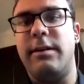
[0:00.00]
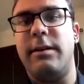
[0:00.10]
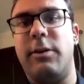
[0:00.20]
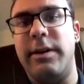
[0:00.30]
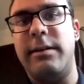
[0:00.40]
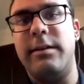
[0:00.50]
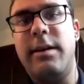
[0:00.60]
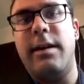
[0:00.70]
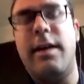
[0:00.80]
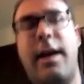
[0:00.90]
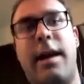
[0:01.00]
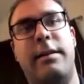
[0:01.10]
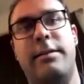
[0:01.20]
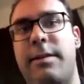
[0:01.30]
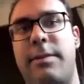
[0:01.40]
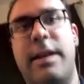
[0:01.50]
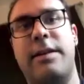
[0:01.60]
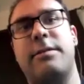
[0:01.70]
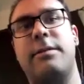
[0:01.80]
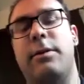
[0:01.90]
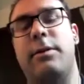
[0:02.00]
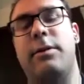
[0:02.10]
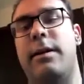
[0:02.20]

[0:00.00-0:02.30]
go in, and someone has to go